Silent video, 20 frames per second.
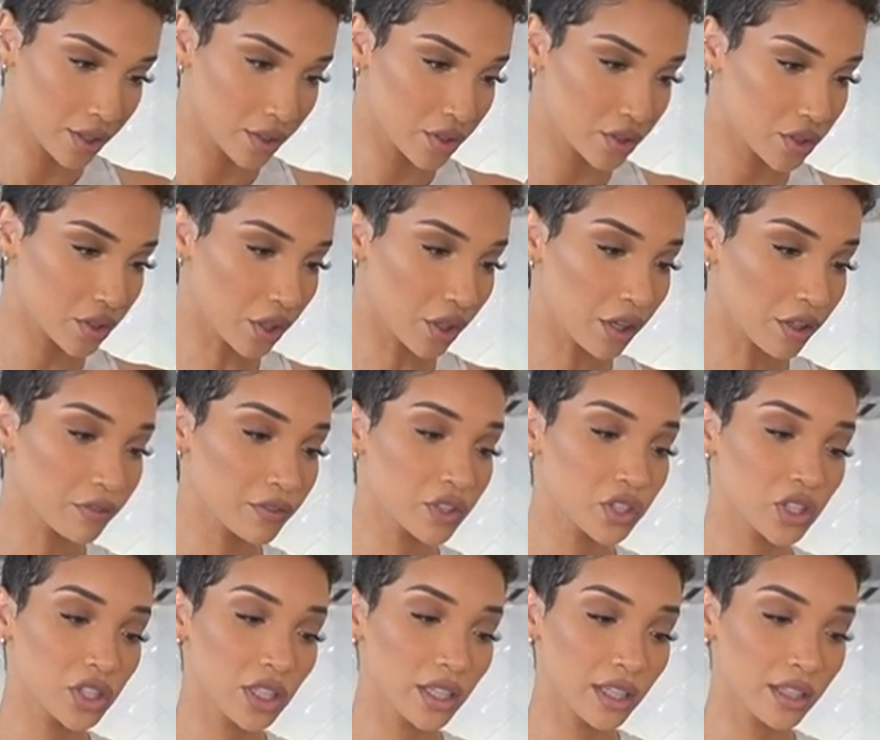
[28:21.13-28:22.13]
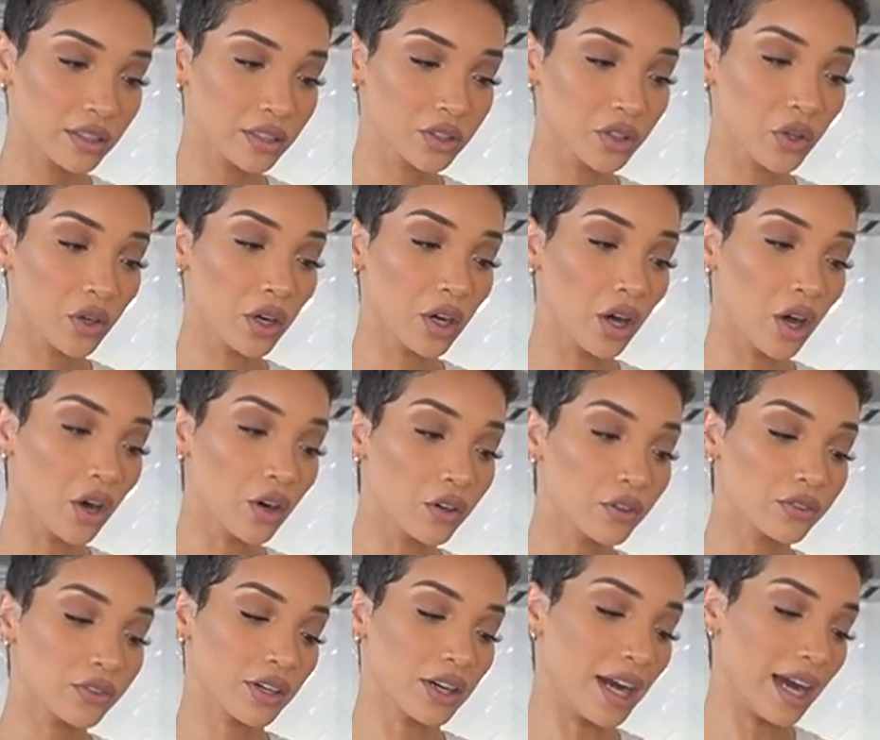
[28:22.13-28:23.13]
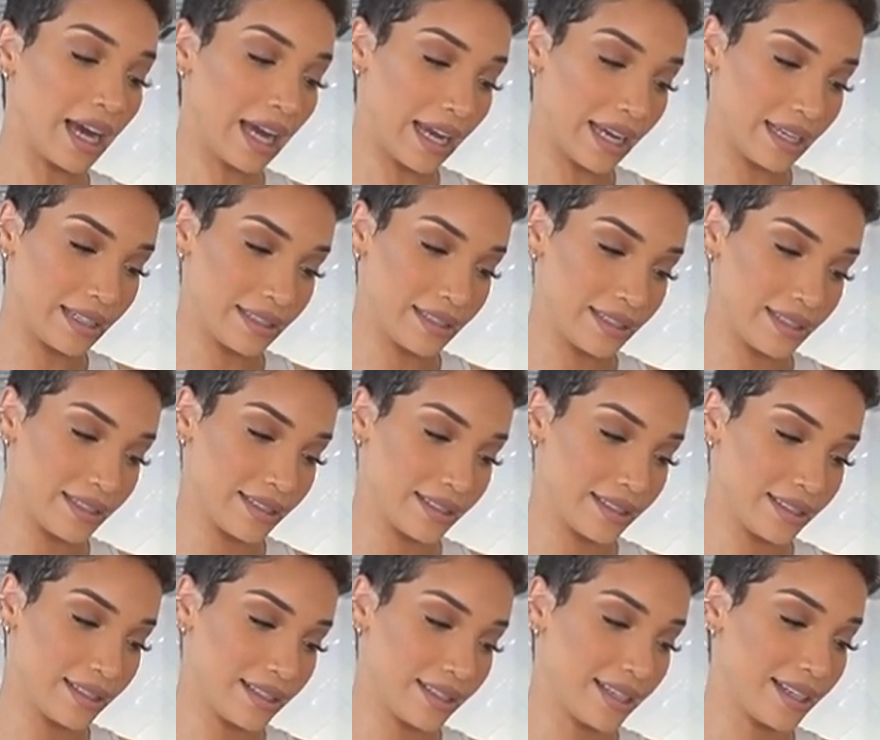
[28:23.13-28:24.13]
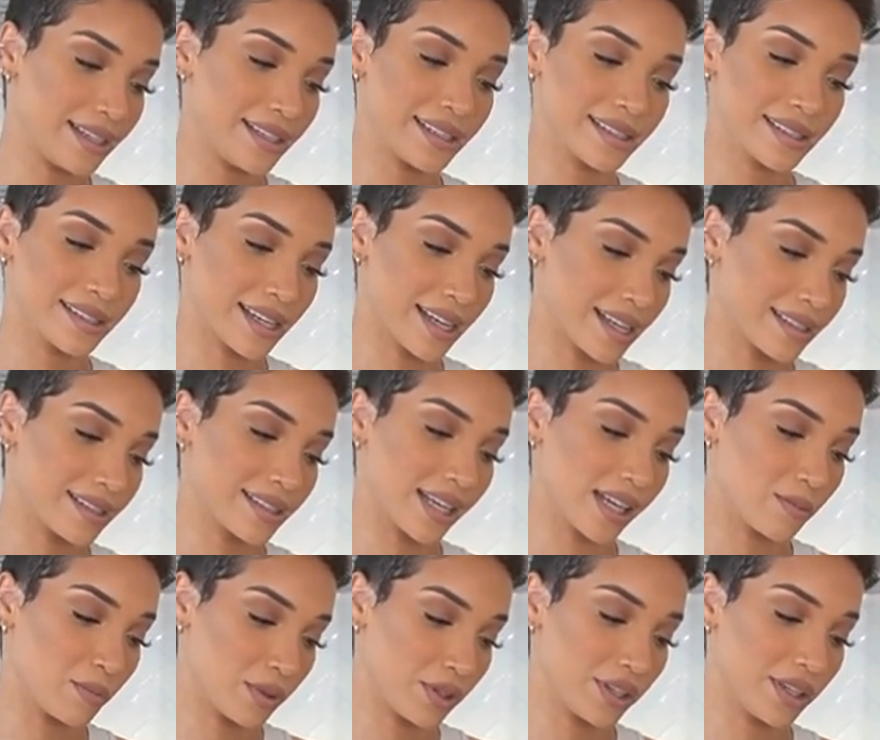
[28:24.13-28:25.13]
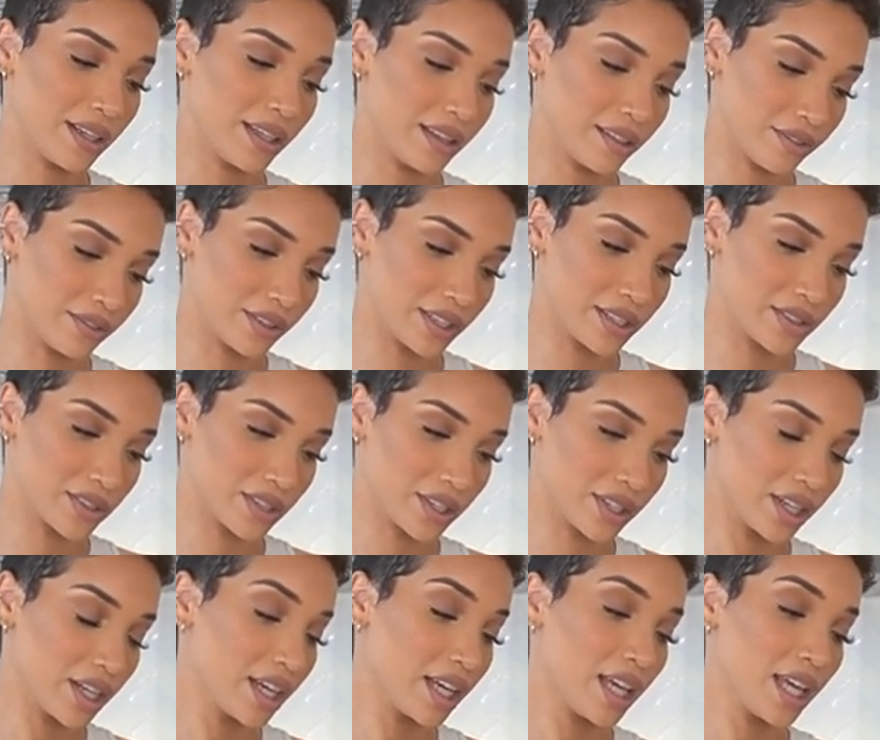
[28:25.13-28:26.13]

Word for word: Serve chilled or over ice. It does not say put it in the freezer